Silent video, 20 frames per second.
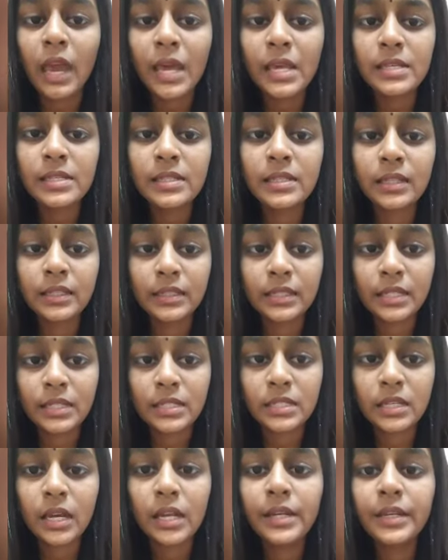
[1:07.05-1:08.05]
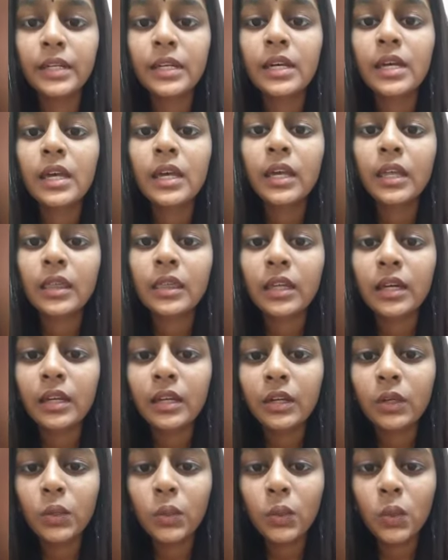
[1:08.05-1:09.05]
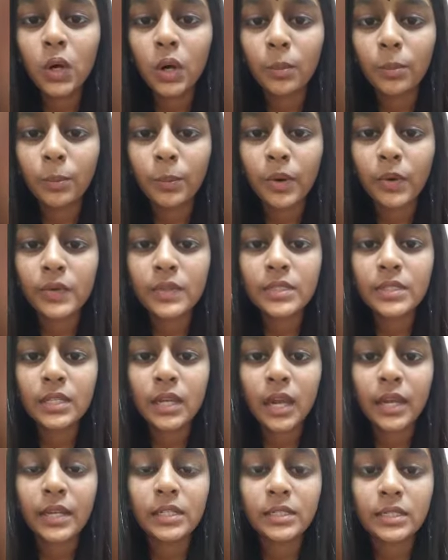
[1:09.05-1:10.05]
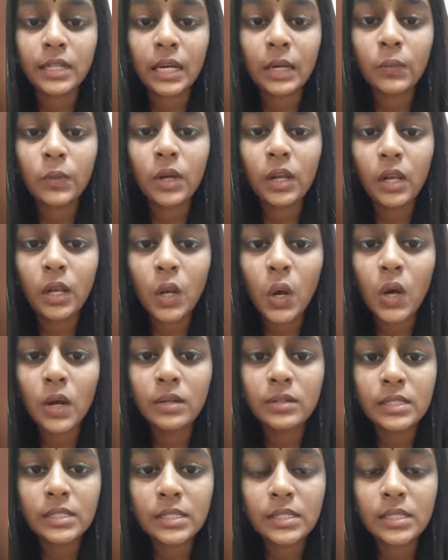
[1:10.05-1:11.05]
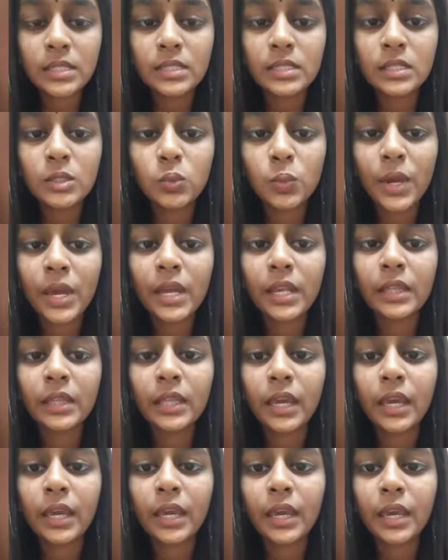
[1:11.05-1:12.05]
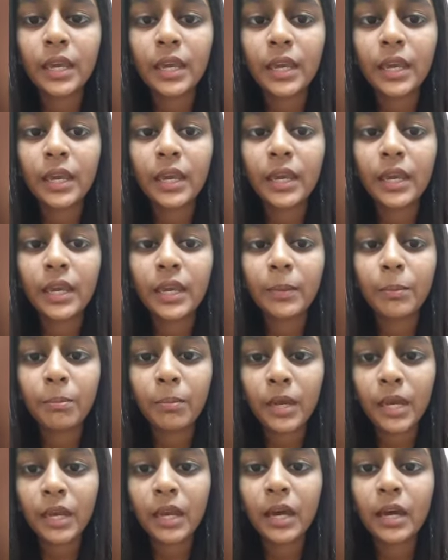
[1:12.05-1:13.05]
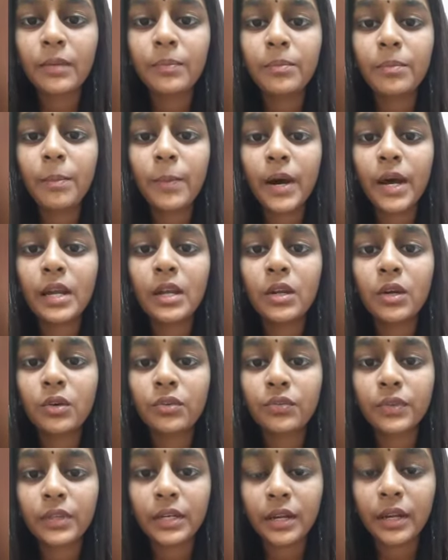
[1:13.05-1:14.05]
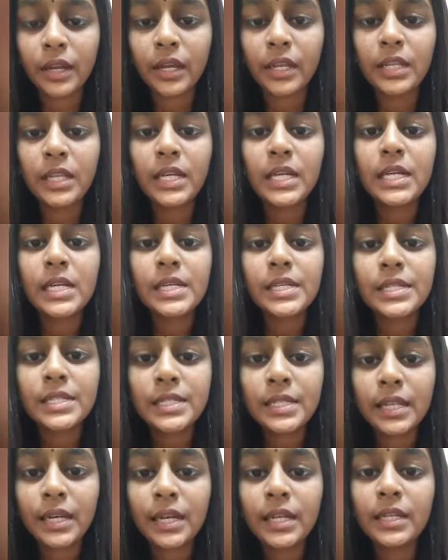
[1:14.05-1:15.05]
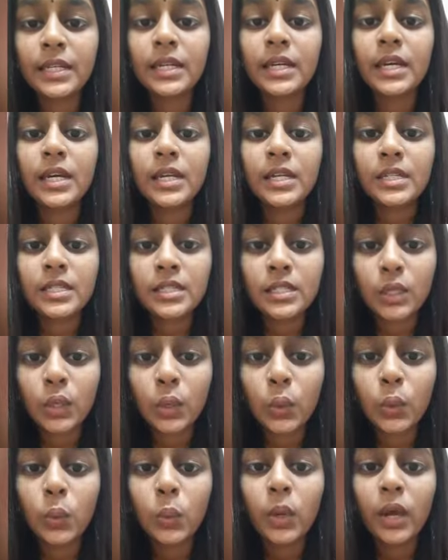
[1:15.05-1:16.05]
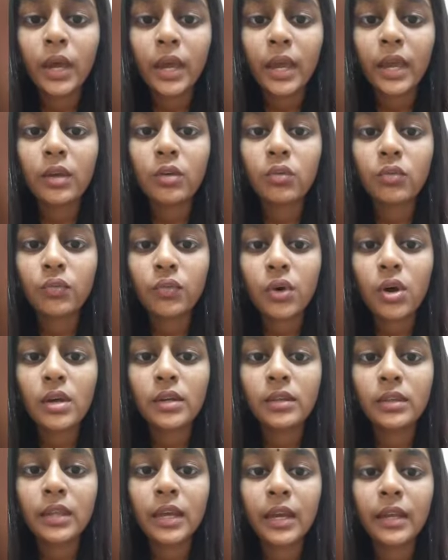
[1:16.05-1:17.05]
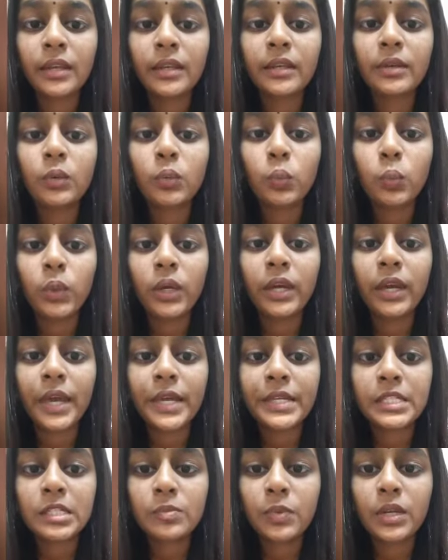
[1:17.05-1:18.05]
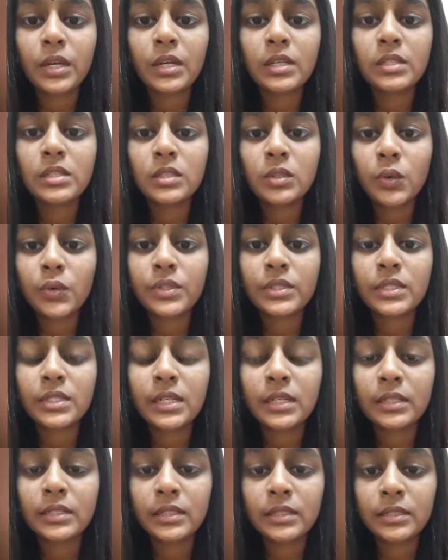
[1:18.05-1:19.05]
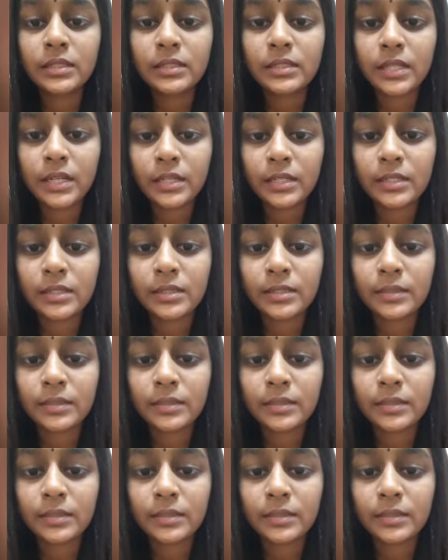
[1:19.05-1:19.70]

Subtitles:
As a result, the two compounds can travel long distance where they become part of the rain, sleet, snow and fog that we experience on certain days.